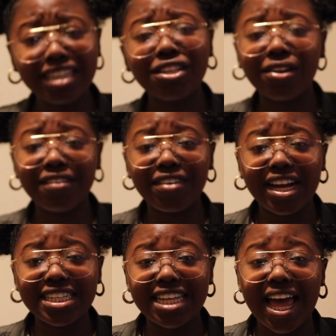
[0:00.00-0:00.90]
I totally
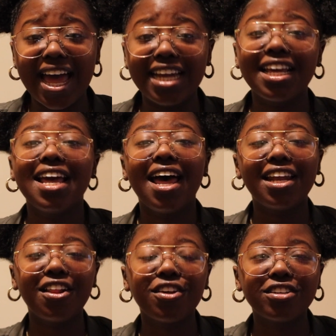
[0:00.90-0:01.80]
forgot to add
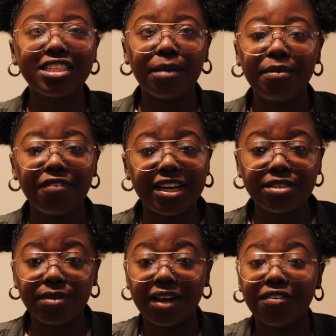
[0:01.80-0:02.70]
another tip,
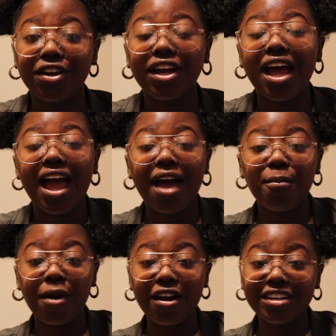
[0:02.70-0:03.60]
advice, whatever.
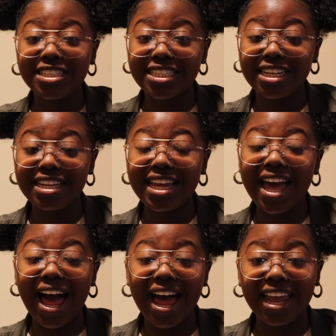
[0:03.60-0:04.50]
Personally,
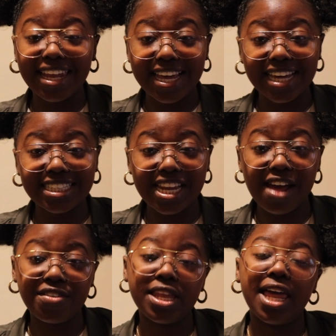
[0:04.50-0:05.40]
like I said,
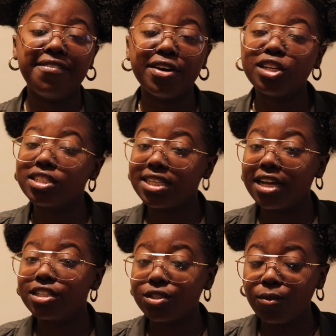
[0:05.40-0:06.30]
having a life
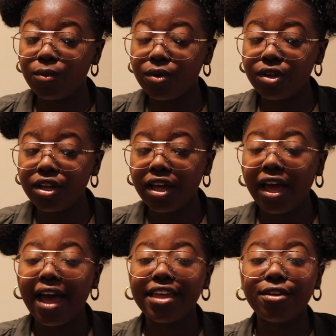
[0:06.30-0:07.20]
outside of school,
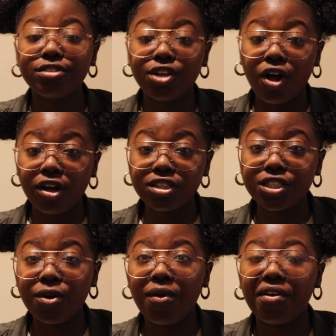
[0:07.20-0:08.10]
you should
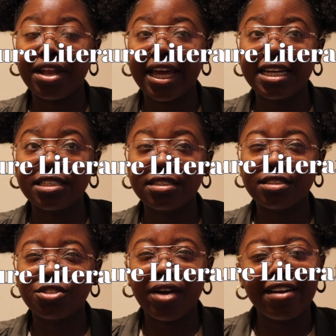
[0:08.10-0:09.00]
also like
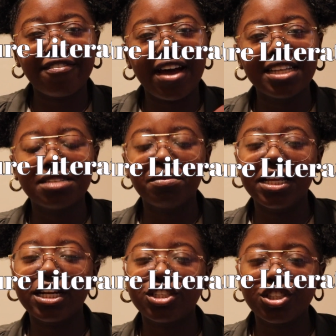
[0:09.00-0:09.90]
try to find some
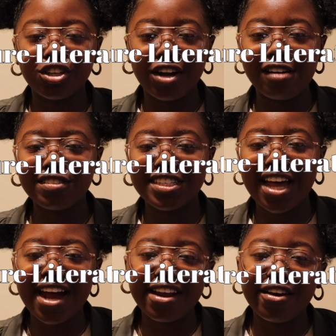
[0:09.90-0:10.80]
literature
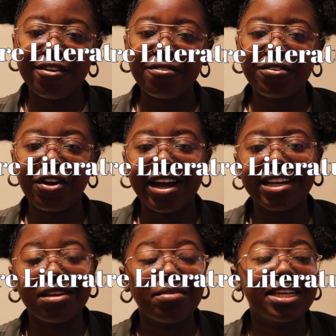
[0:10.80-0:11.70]
outside of your
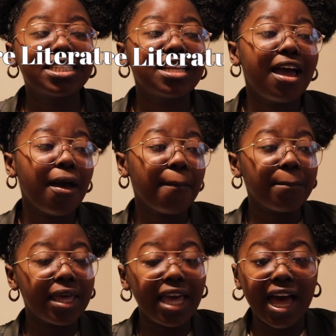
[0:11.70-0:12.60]
academics.
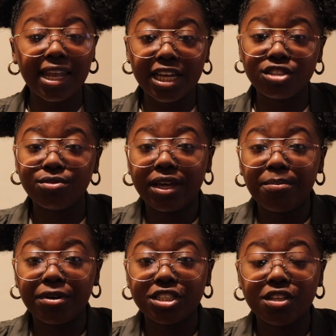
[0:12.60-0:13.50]
Me, I like to get
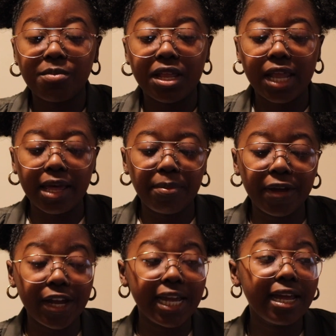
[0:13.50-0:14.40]
books from the
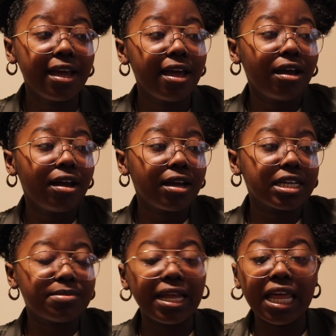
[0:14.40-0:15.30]
library.
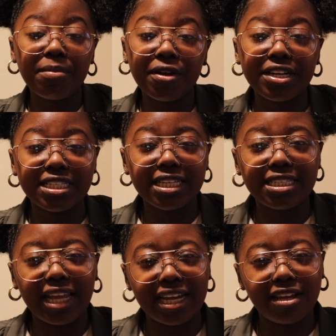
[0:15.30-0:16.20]
because my library
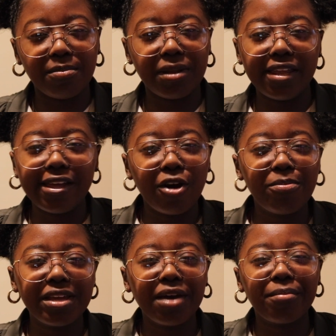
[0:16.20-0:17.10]
isn't like completely
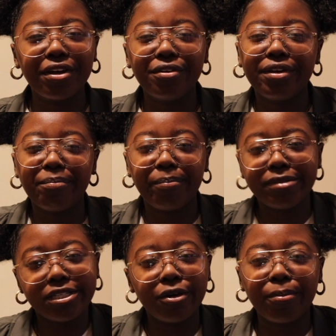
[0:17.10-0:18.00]
open yet, but you can
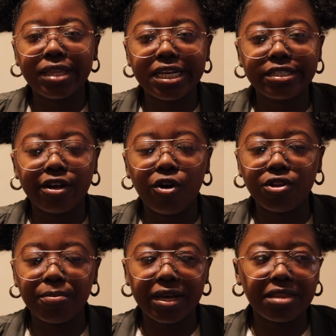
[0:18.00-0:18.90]
still put things on
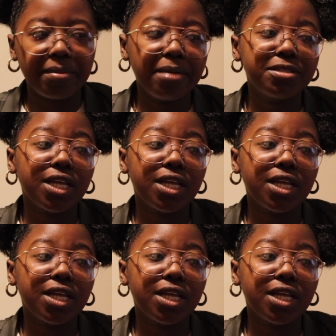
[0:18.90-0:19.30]
hold and pick them up.